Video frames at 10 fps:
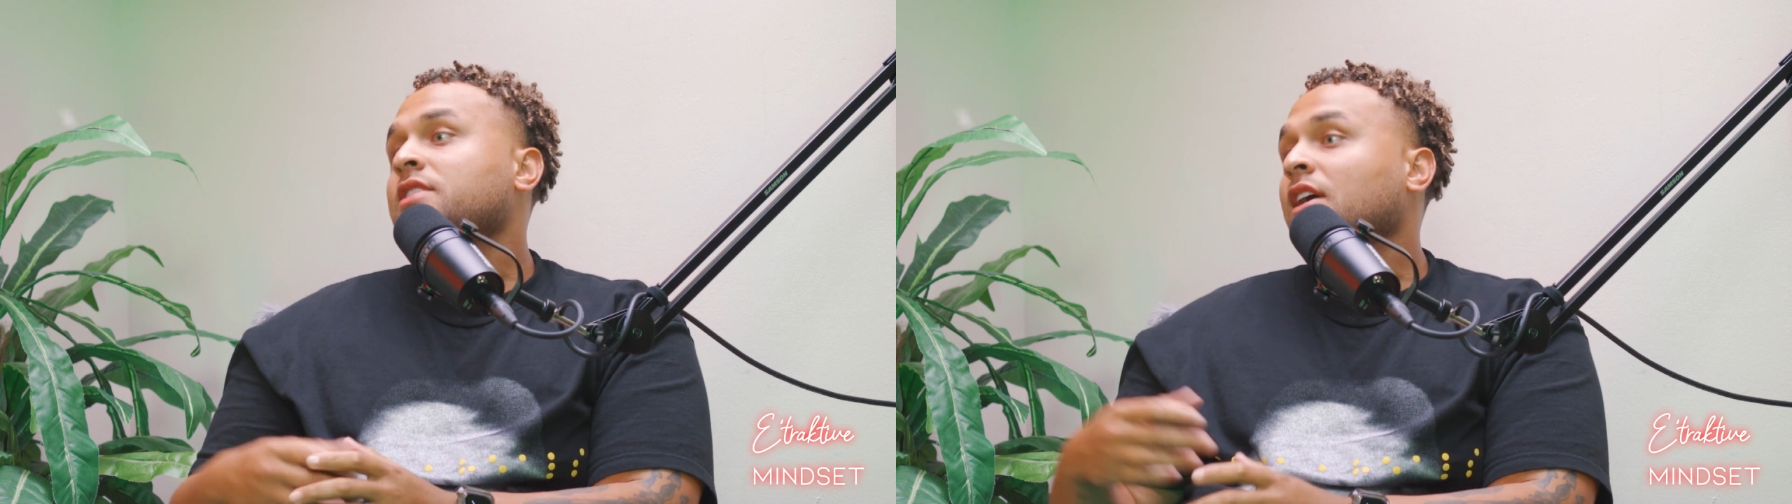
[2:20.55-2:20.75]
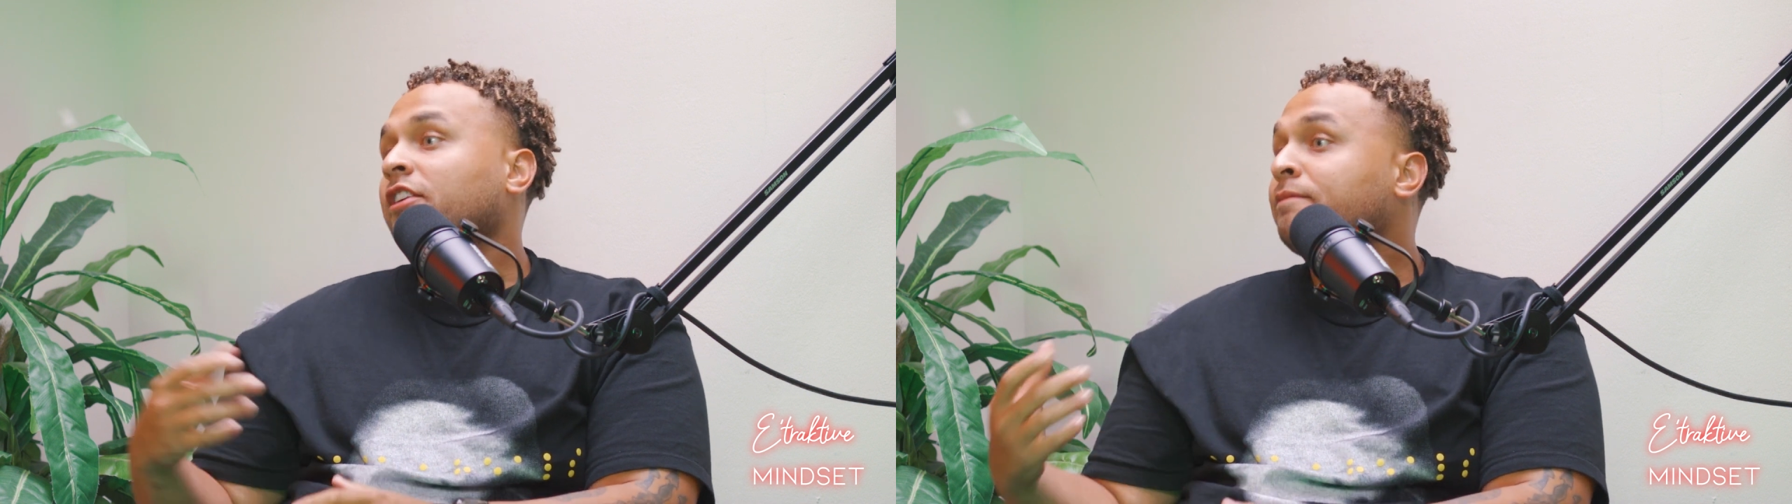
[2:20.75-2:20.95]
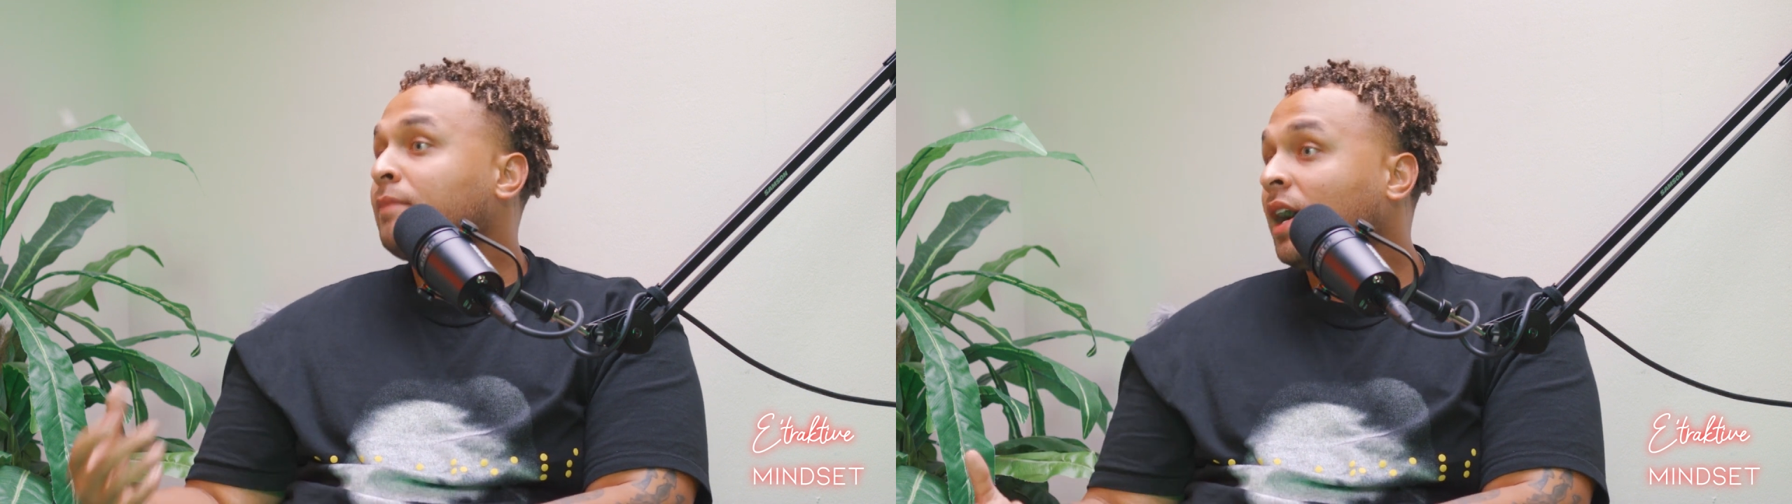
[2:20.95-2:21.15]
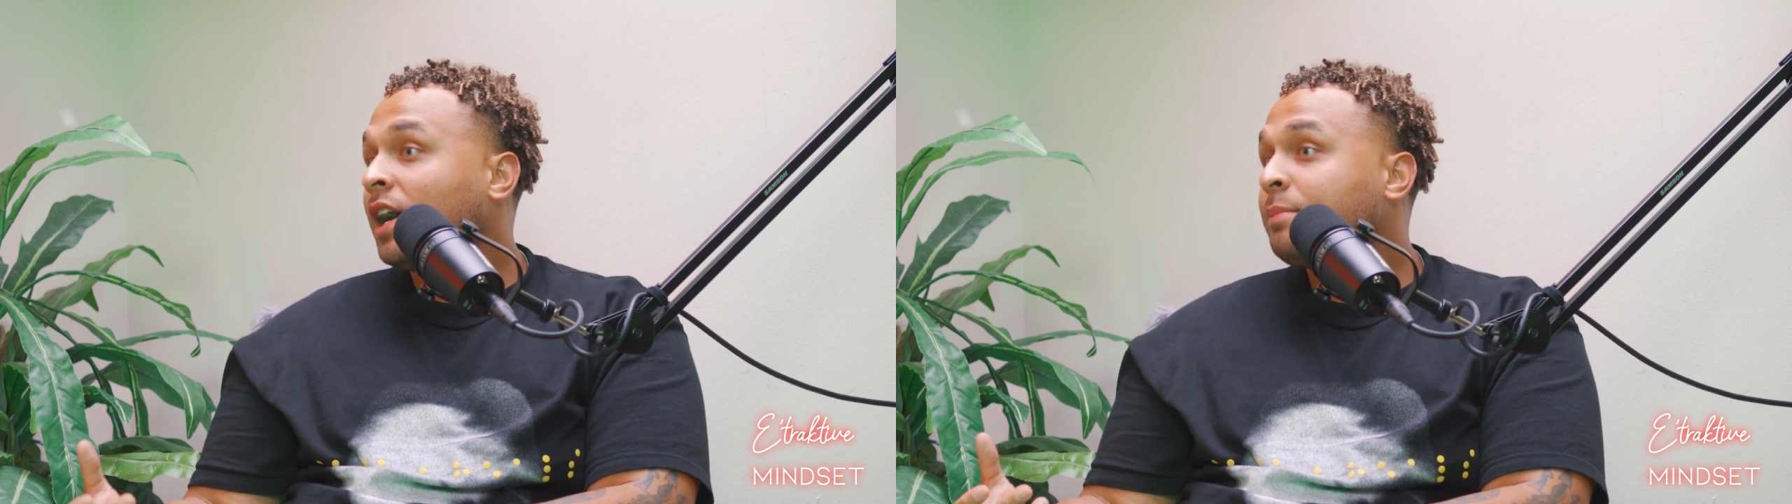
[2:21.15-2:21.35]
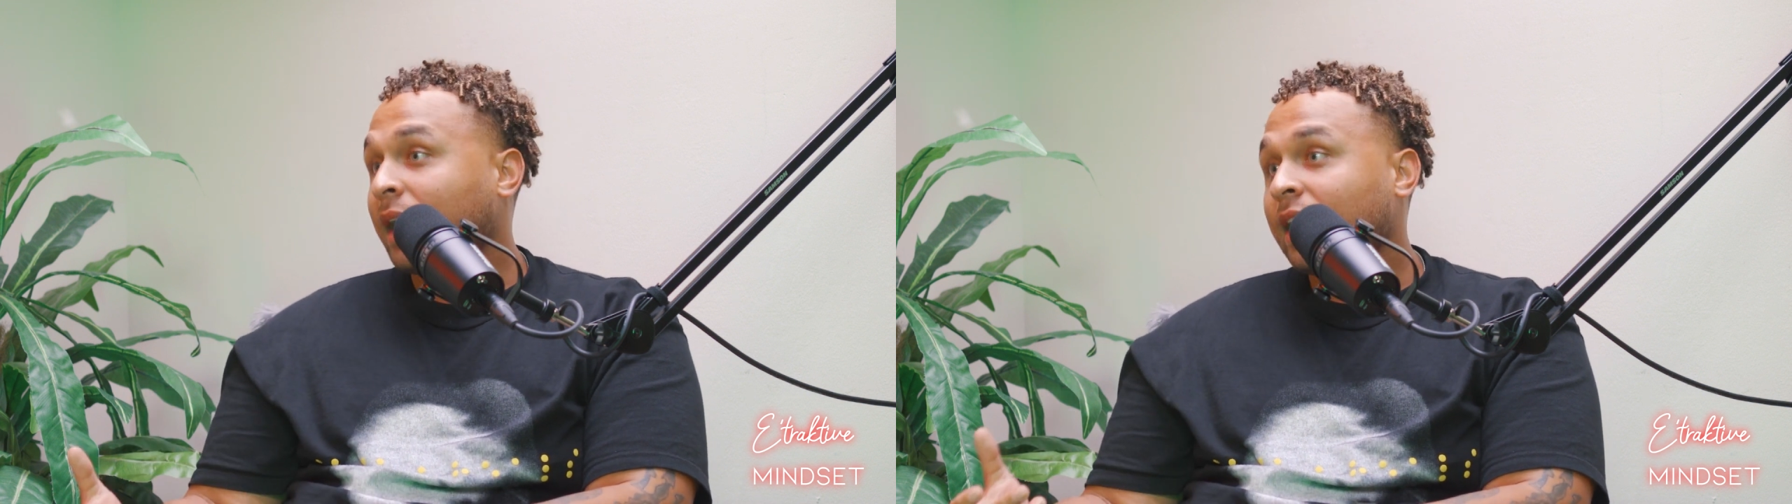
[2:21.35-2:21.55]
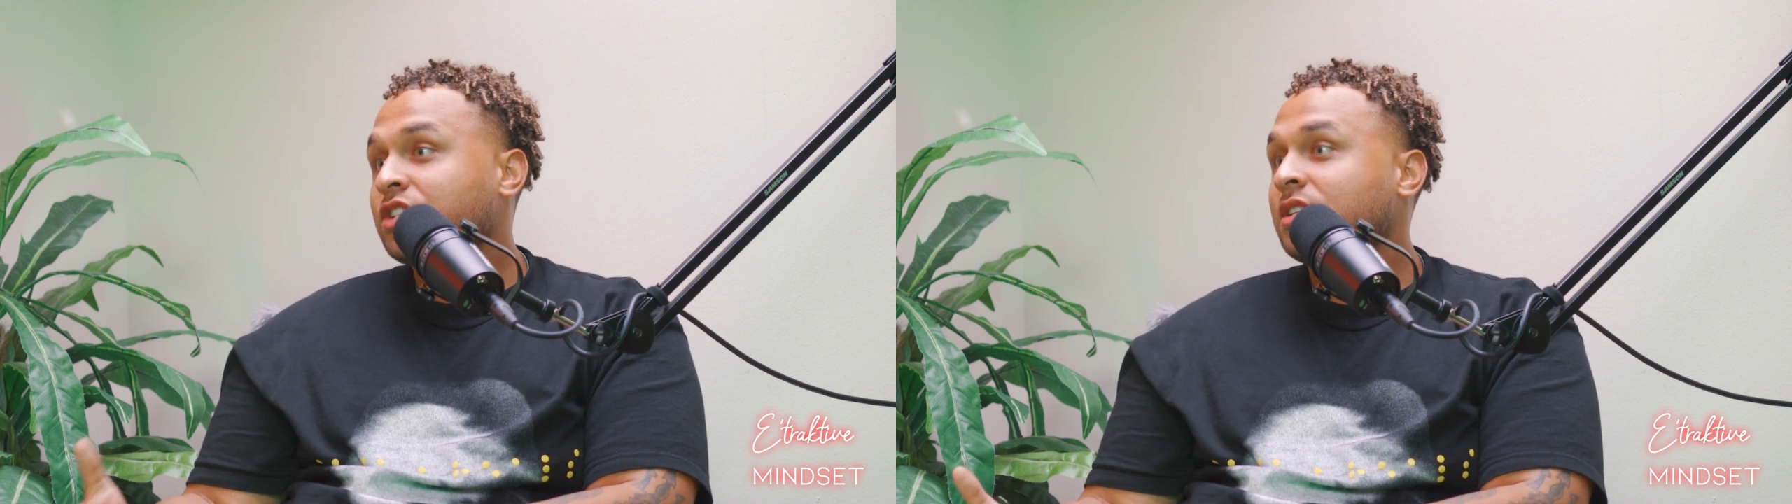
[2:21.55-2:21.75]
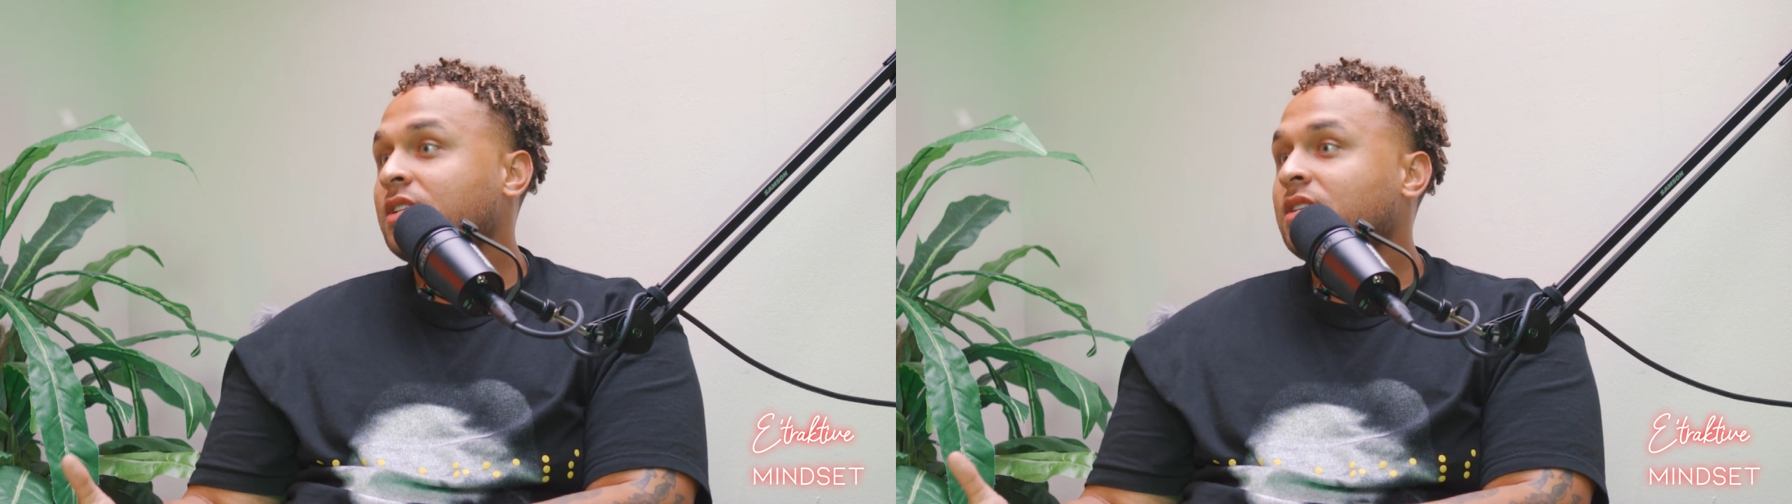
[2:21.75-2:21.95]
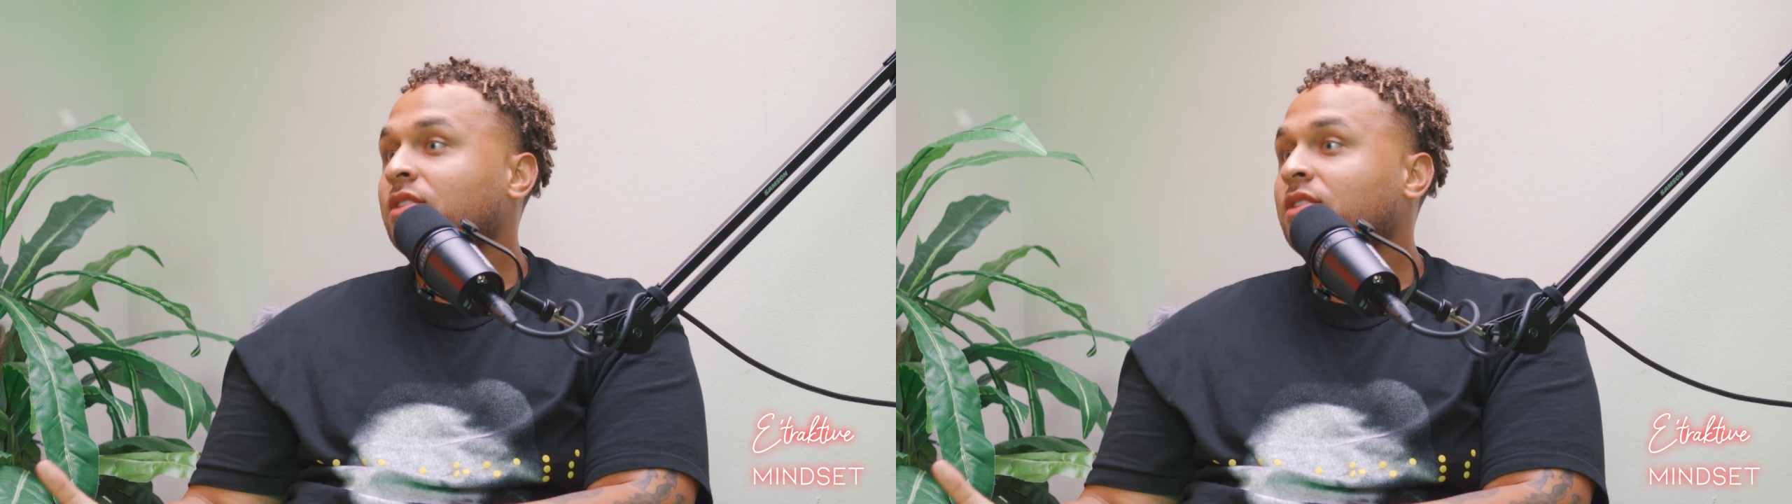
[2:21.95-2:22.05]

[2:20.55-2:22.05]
side of my passions.